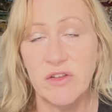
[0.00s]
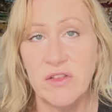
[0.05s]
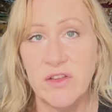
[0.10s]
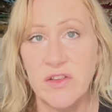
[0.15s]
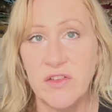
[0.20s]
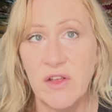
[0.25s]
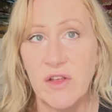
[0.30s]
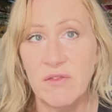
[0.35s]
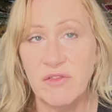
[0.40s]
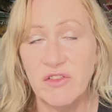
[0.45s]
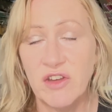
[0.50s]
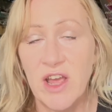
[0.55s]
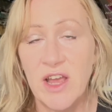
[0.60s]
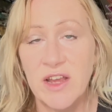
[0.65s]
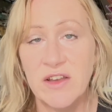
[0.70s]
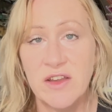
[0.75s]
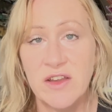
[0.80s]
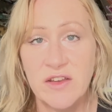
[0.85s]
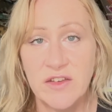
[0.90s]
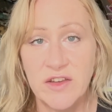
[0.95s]
the sort of tie
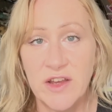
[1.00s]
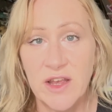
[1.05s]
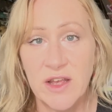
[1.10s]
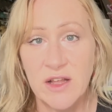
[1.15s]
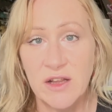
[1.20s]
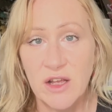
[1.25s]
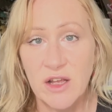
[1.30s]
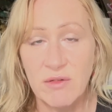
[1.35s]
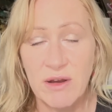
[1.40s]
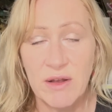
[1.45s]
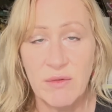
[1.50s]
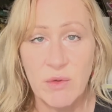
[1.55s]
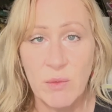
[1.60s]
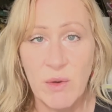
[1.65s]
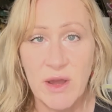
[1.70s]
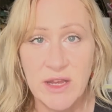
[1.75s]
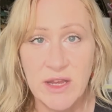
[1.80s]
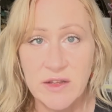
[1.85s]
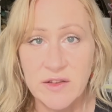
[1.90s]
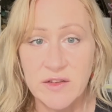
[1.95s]
detail around the
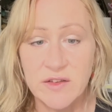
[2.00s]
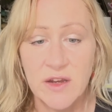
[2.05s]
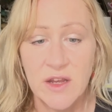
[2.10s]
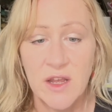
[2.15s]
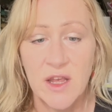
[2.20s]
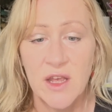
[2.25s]
waist,